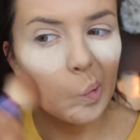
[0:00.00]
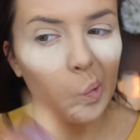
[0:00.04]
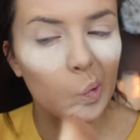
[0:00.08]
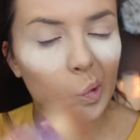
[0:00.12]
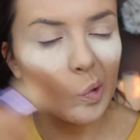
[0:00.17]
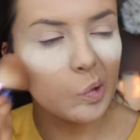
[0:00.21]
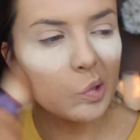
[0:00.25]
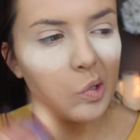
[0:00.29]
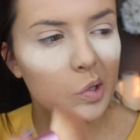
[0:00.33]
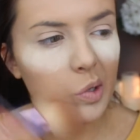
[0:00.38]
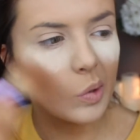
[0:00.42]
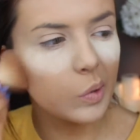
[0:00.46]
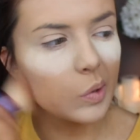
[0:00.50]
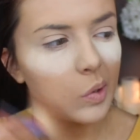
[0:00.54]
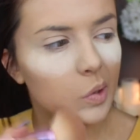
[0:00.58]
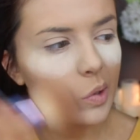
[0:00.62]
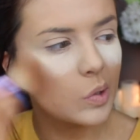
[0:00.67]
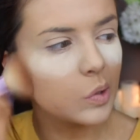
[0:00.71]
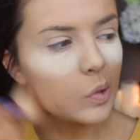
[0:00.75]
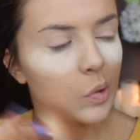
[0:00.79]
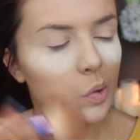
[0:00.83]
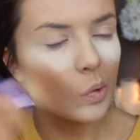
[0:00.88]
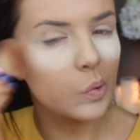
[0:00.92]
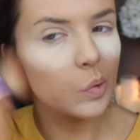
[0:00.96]
I'm just going
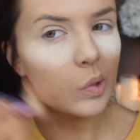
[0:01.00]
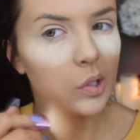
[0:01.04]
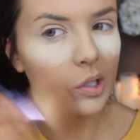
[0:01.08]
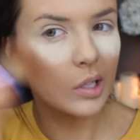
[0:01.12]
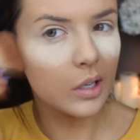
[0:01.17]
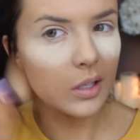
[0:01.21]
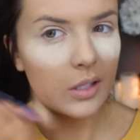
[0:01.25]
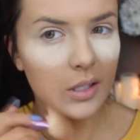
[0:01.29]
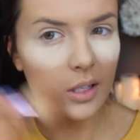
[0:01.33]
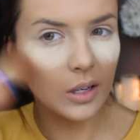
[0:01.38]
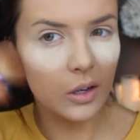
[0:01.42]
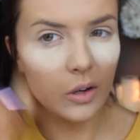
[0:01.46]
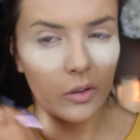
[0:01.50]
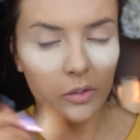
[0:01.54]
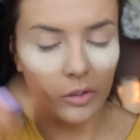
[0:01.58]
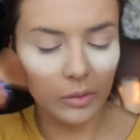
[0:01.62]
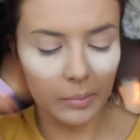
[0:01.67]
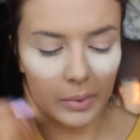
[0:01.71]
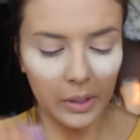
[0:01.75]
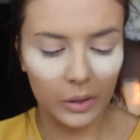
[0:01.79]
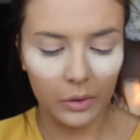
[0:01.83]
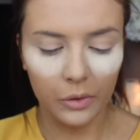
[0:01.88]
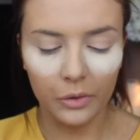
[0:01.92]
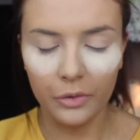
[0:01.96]
to dust that over
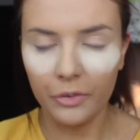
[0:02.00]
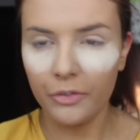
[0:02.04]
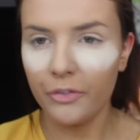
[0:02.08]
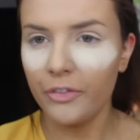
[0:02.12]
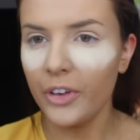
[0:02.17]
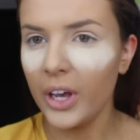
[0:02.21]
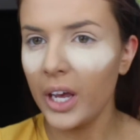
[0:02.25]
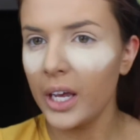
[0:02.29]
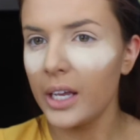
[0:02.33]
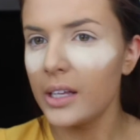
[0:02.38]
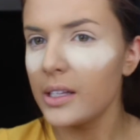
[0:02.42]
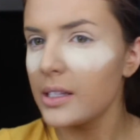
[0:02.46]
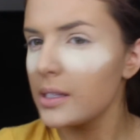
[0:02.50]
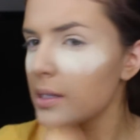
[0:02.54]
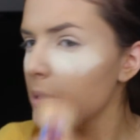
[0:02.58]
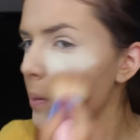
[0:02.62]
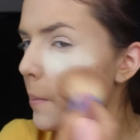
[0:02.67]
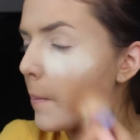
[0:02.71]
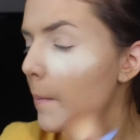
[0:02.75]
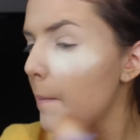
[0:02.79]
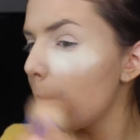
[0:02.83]
my whole face.